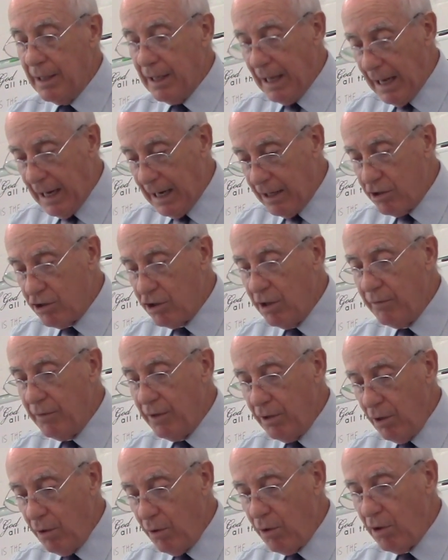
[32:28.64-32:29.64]
Angel of
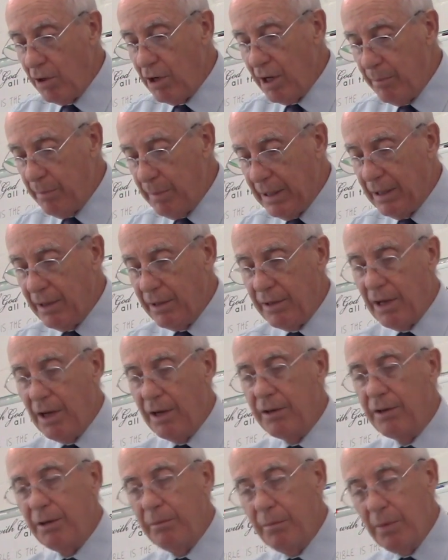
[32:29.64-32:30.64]
the Lord appeared
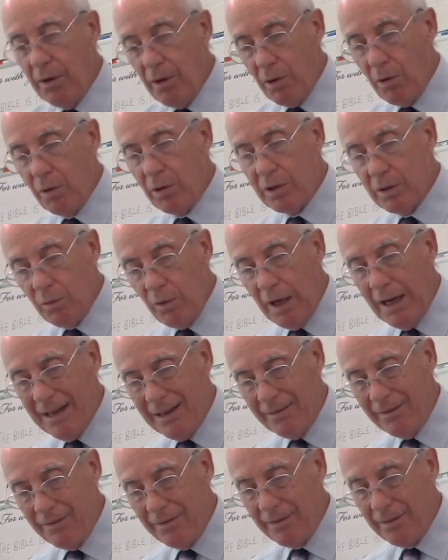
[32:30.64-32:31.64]
unto Manoah's
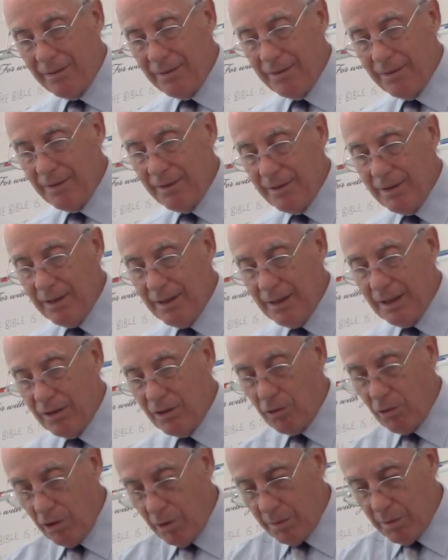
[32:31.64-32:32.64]
wife and
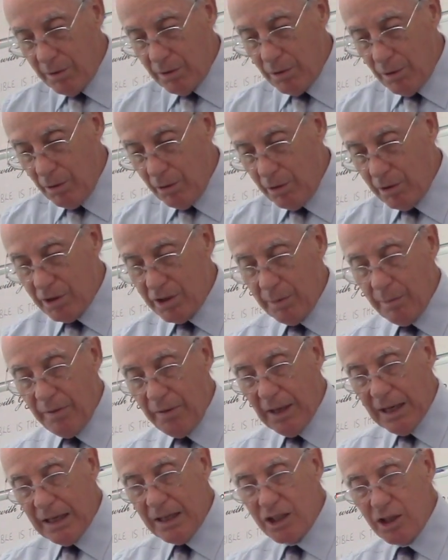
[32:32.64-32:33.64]
told her some
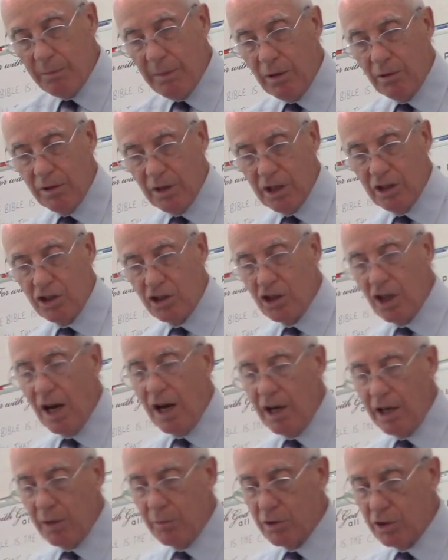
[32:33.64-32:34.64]
things about this
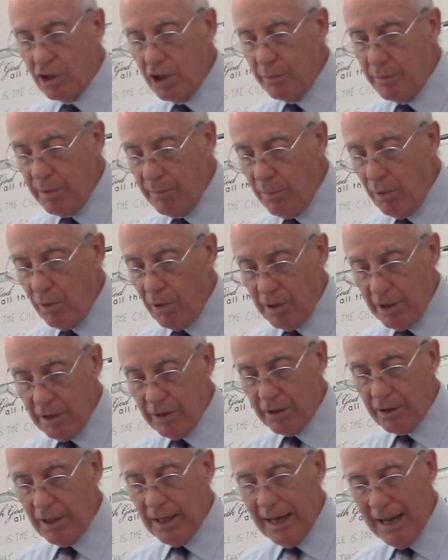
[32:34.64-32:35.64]
child that was going to be born that
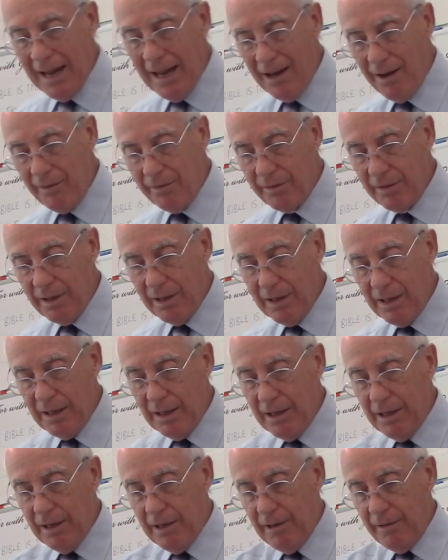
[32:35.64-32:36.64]
they're going to have.
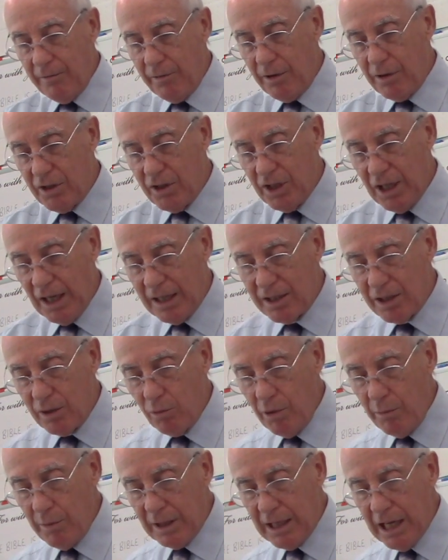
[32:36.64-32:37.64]
Verse 6, the
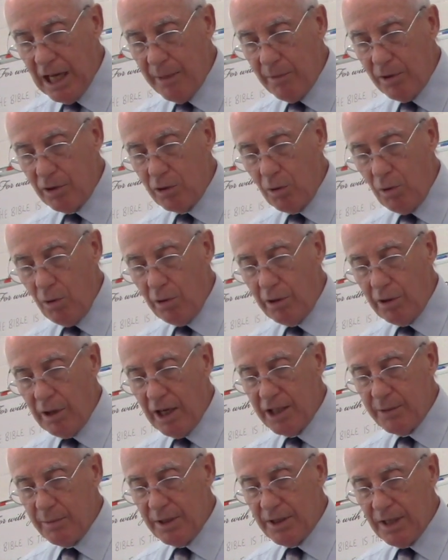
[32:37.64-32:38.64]
woman came and told her
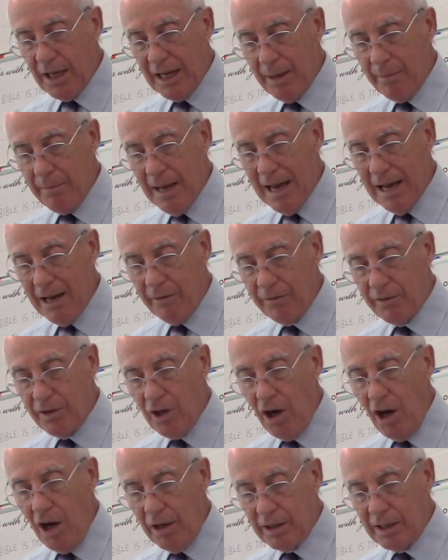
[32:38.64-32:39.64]
husband, saying, a man of
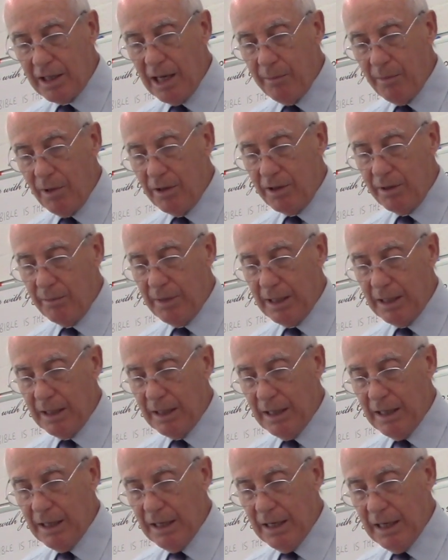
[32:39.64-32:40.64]
God came unto me,
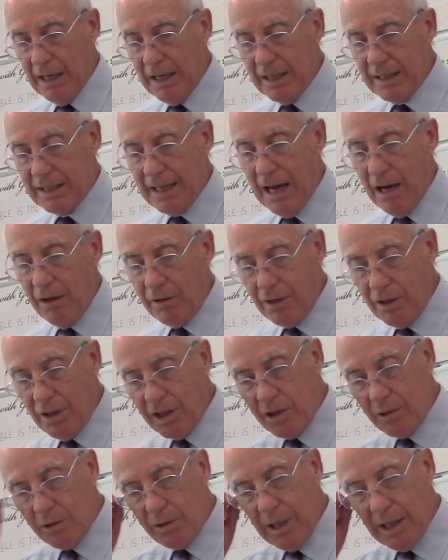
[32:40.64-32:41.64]
and his
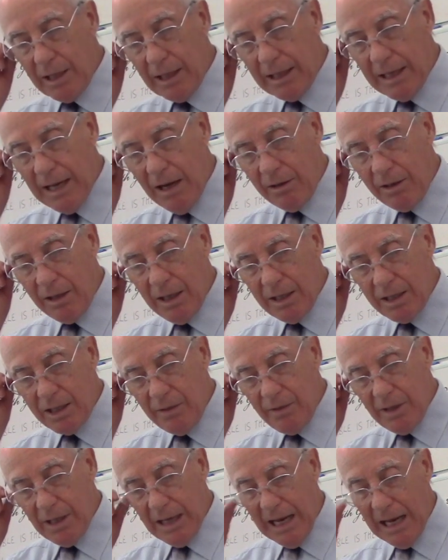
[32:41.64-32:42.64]
countenance was like the countenance
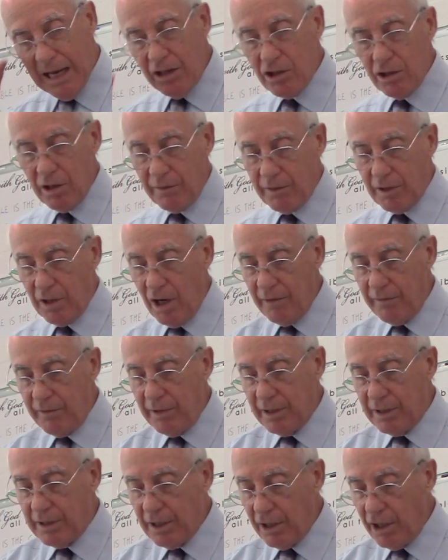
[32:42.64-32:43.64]
of an angel of God,
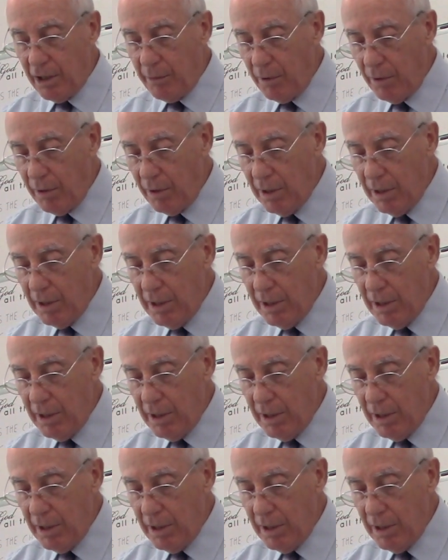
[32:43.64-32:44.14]
very terrible.